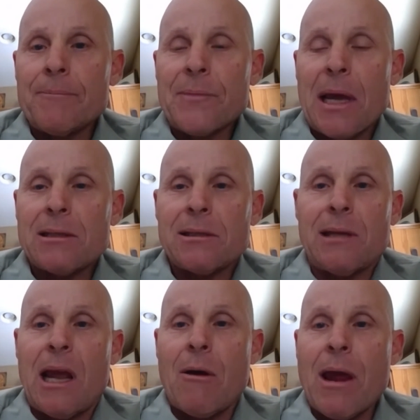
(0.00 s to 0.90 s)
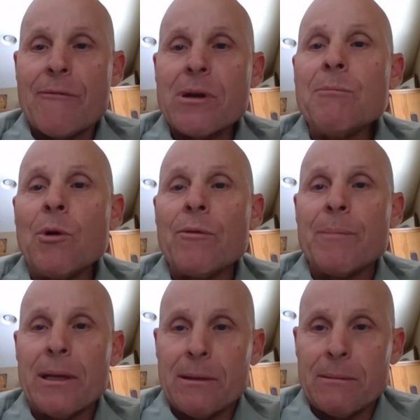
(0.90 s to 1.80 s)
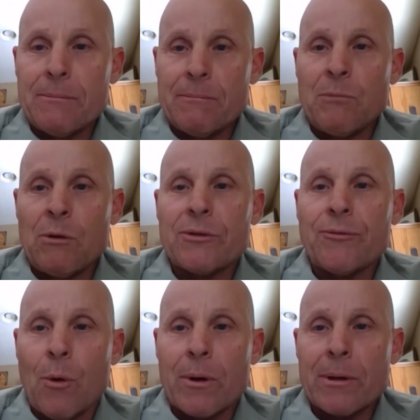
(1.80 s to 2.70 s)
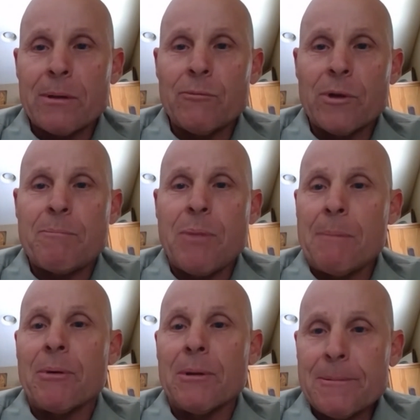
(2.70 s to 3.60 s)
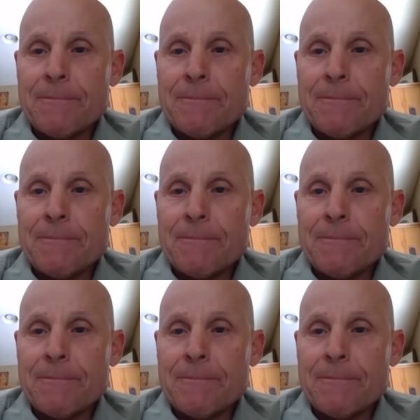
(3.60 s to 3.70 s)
That's how every movement moves forward with people.